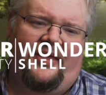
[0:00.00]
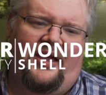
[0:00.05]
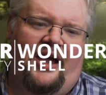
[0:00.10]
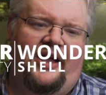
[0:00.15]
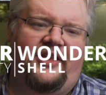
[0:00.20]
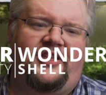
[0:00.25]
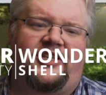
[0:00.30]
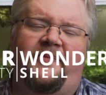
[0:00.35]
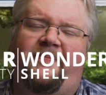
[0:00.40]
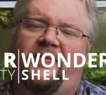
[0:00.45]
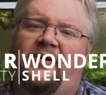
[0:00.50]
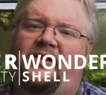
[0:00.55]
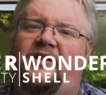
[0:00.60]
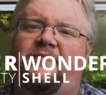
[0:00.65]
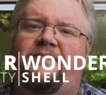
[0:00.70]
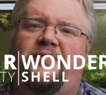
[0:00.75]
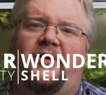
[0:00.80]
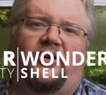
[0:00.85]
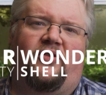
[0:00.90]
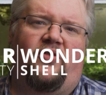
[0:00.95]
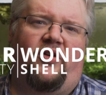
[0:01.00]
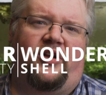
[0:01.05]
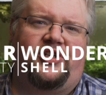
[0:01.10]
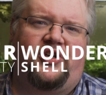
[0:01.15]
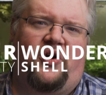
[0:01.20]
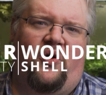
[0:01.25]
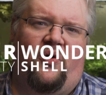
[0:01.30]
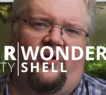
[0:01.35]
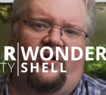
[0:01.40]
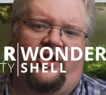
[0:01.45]
I typically put
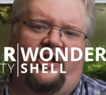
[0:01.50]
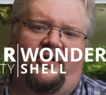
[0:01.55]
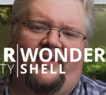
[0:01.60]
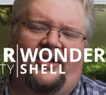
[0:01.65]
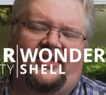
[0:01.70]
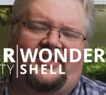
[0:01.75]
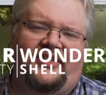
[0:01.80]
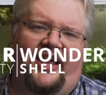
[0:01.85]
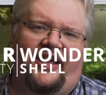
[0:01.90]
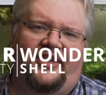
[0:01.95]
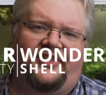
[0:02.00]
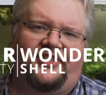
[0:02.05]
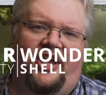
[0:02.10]
crushed coral in my tanks